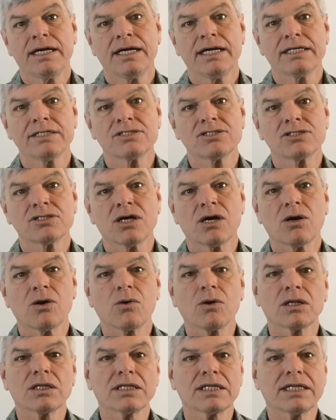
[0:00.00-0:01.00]
And
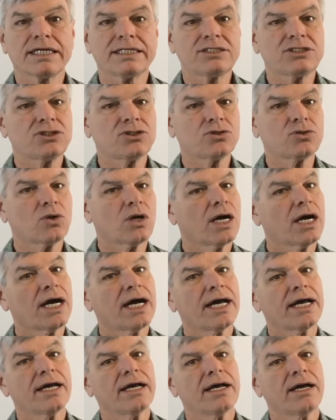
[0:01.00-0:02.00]
so let's
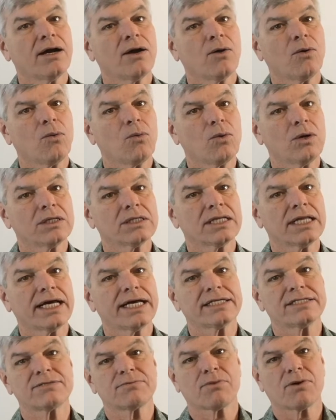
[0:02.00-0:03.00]
try one
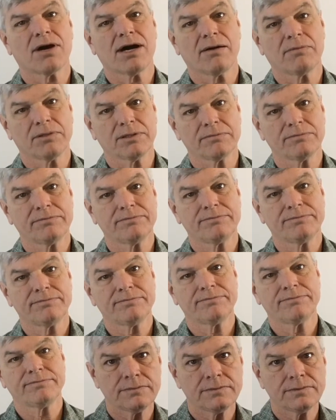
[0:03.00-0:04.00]
last problem.
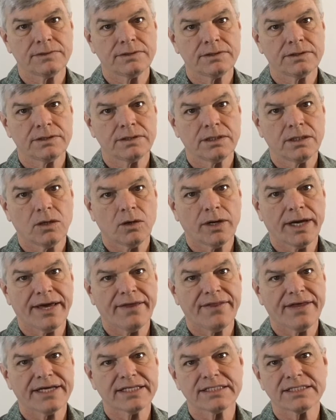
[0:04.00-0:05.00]
Okay,
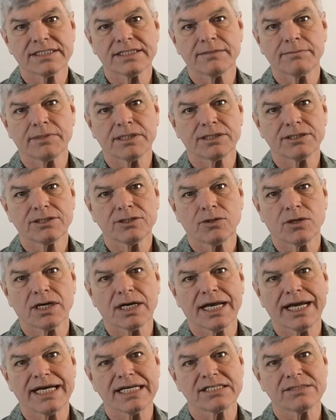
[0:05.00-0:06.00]
that's similar to our
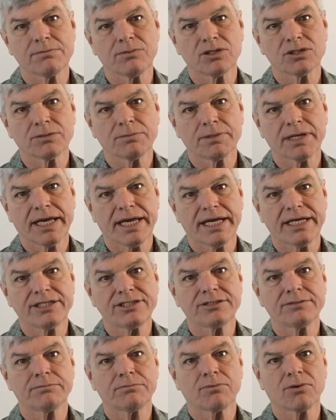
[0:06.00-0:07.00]
last
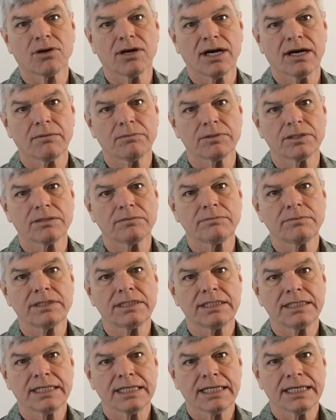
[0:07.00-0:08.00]
multiplication problem,
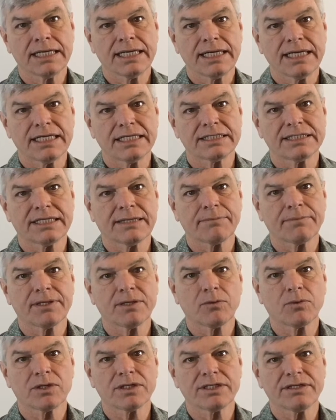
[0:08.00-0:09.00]
except
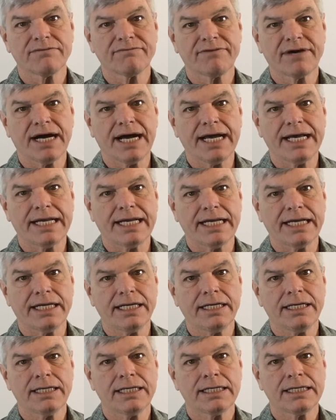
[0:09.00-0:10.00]
that we're
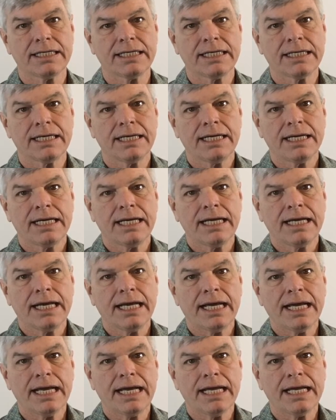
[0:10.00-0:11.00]
dividing.
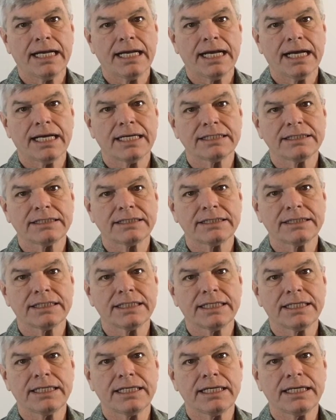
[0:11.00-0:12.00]
And I
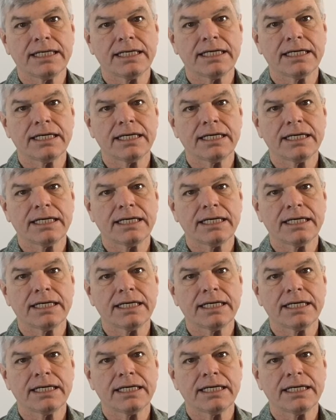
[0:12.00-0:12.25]
see